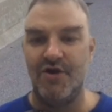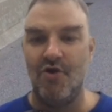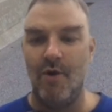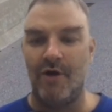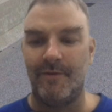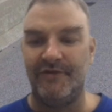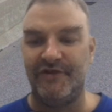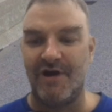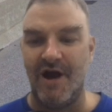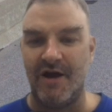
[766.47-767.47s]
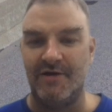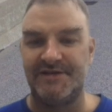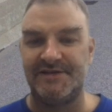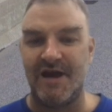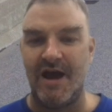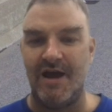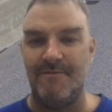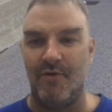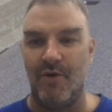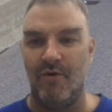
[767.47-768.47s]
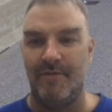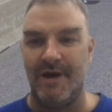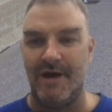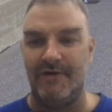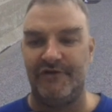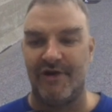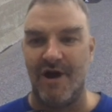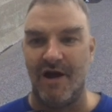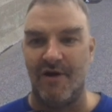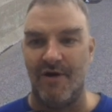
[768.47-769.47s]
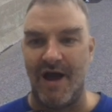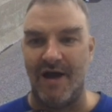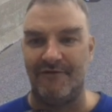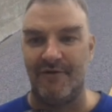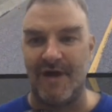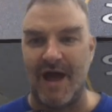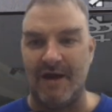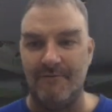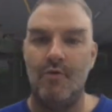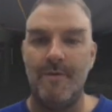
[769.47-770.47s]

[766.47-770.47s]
No welcome to Chicago sign, but we will be in Chicago after that.